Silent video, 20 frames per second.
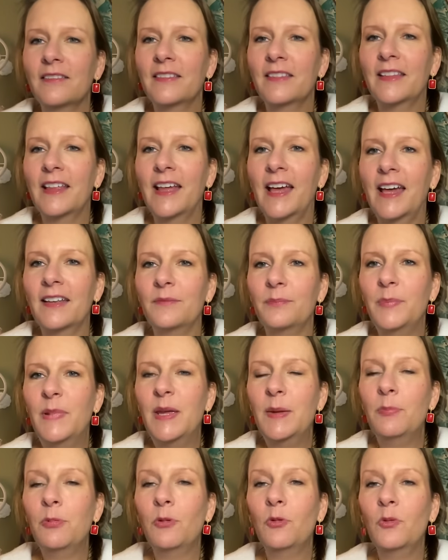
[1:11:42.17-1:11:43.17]
that
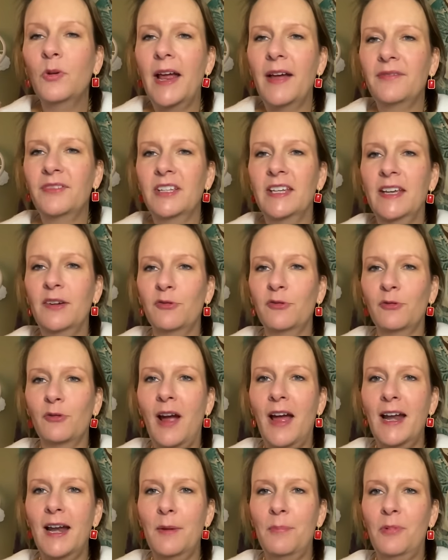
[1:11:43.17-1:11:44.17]
people would have to get
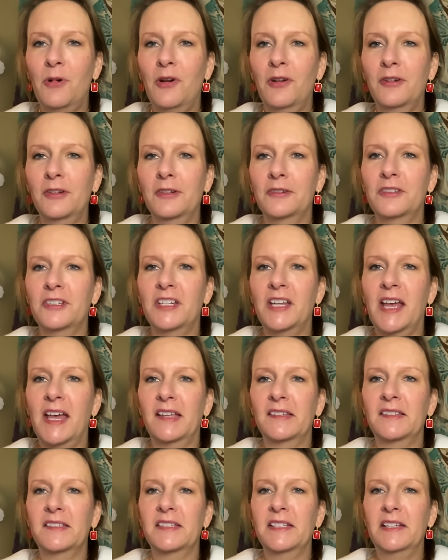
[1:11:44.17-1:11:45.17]
right up on your
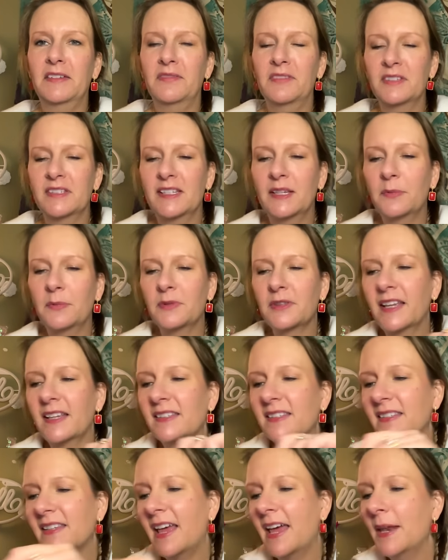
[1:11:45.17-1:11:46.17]
chest to even see what they
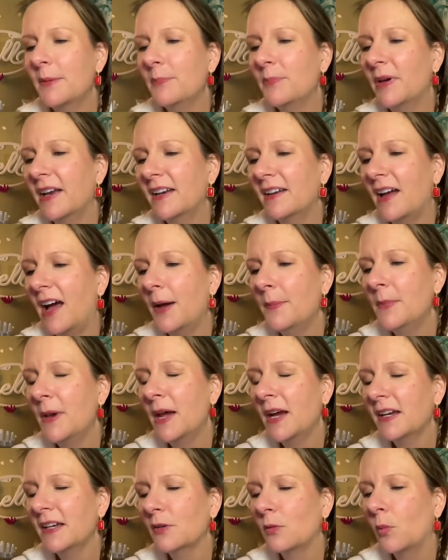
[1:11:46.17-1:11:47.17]
said. But I'm
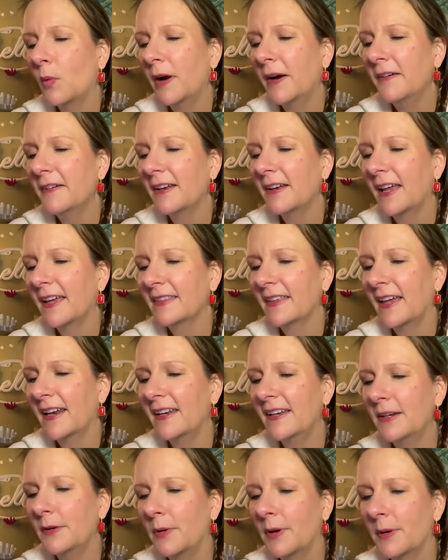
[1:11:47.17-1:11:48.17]
not going to wear it like that
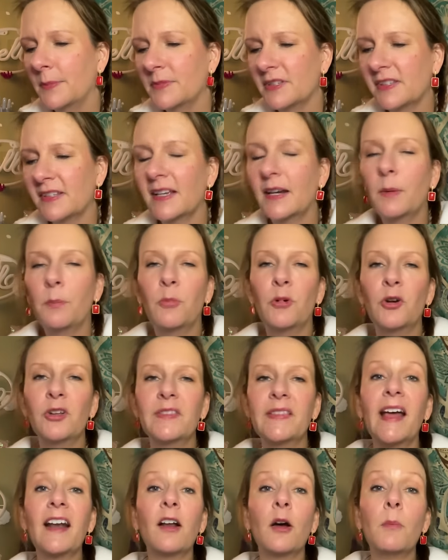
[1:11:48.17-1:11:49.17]
anyway. I'm just going to put
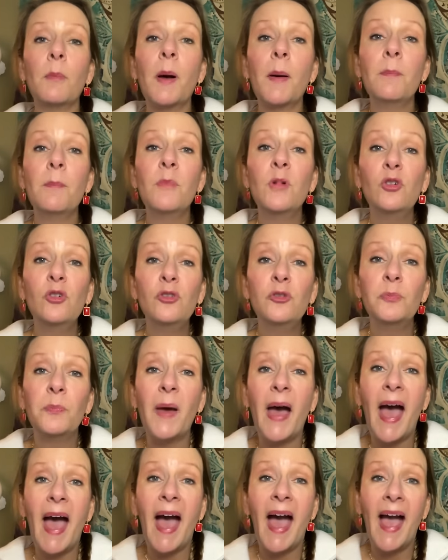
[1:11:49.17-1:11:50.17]
that on my mood
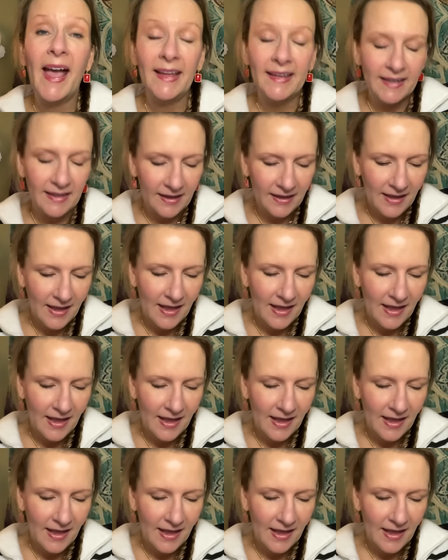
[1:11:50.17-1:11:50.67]
bag.